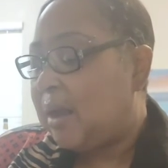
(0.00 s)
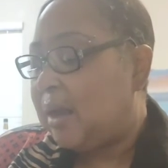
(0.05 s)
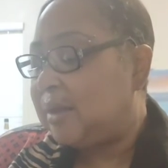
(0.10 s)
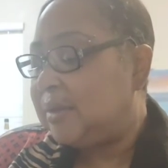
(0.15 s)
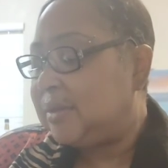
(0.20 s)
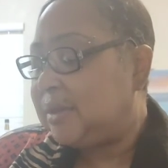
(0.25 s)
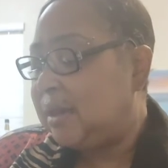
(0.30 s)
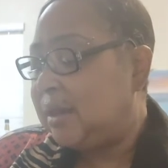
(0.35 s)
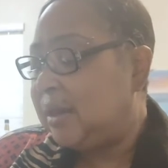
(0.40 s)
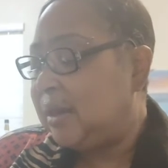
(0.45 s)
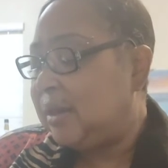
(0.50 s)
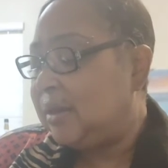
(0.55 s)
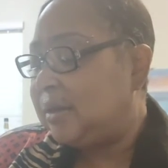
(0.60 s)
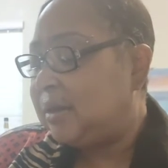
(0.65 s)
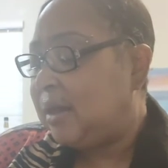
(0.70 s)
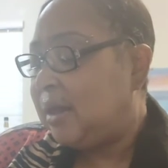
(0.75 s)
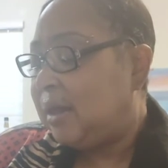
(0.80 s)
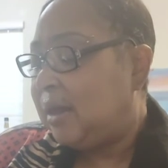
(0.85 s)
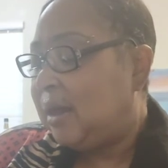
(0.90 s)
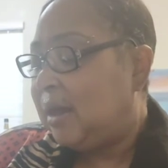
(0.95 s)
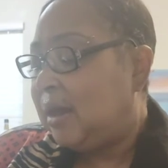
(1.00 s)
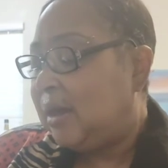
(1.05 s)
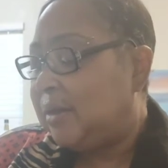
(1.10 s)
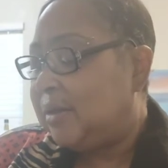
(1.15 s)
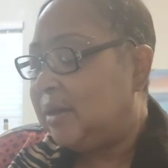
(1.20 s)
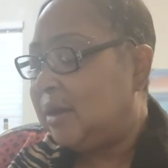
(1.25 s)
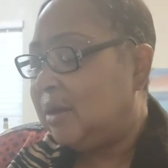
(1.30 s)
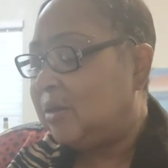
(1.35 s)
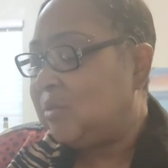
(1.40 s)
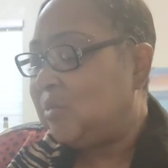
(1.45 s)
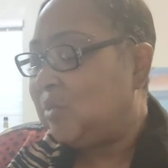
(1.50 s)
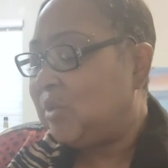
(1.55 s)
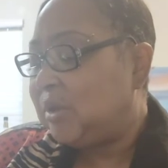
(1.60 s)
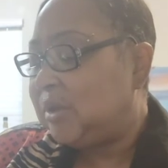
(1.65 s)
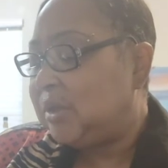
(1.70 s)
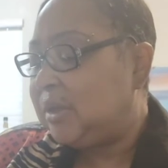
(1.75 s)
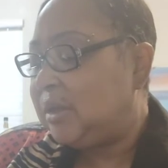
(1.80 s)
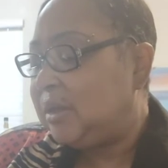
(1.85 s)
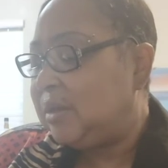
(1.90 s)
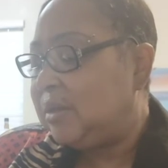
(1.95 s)
And then another
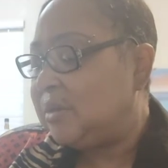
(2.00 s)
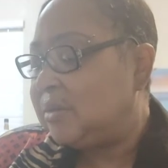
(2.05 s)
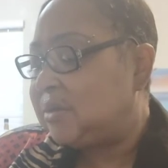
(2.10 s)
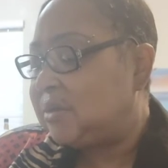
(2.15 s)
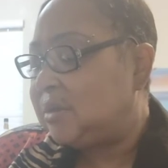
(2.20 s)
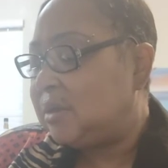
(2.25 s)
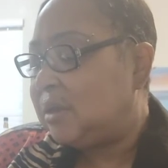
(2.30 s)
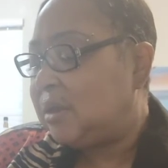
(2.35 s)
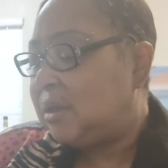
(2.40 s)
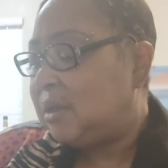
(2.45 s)
one is